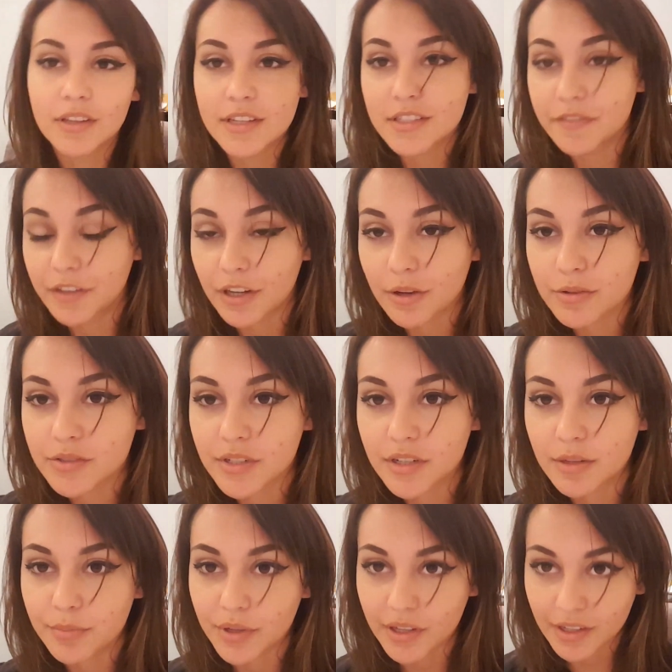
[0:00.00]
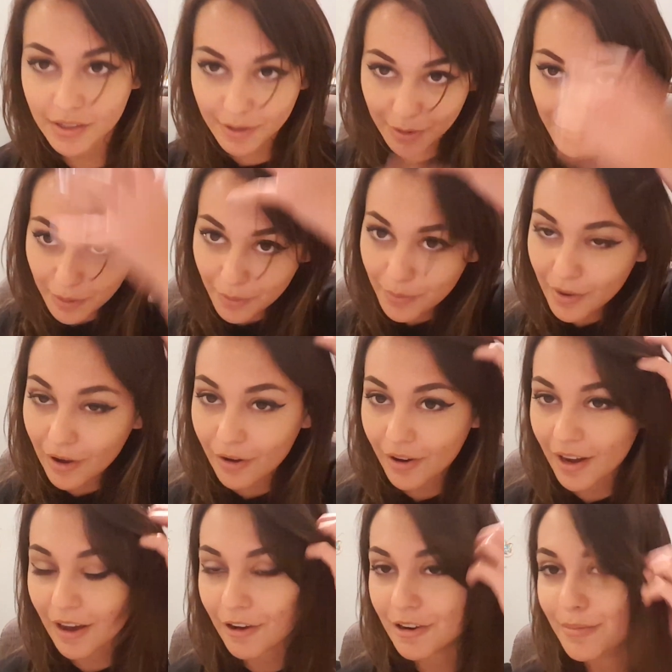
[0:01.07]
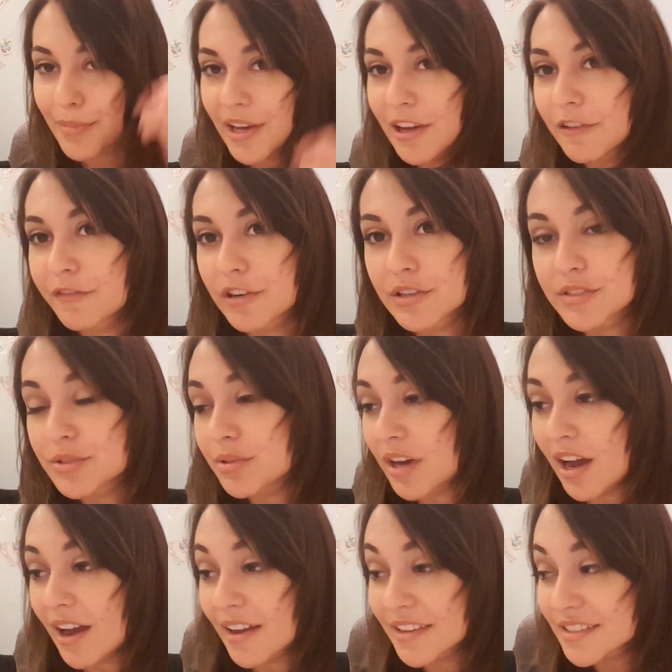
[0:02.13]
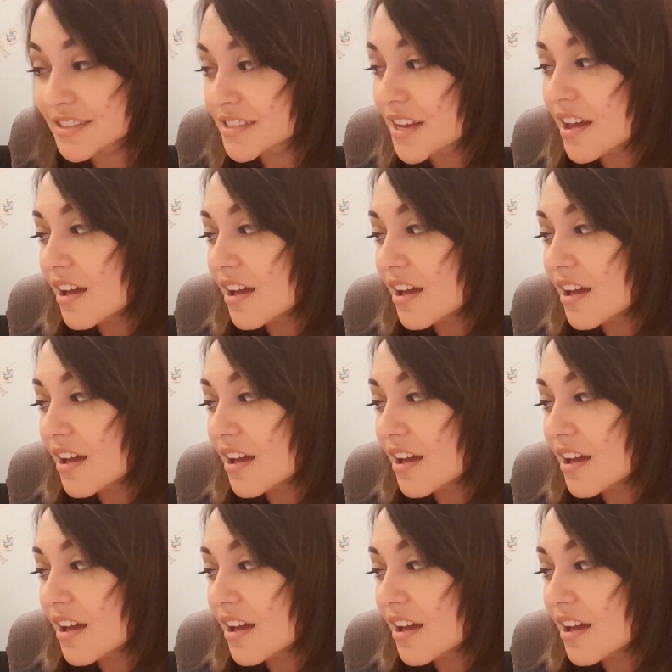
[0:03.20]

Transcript: this video is gonna be about how to make fursuit eyes.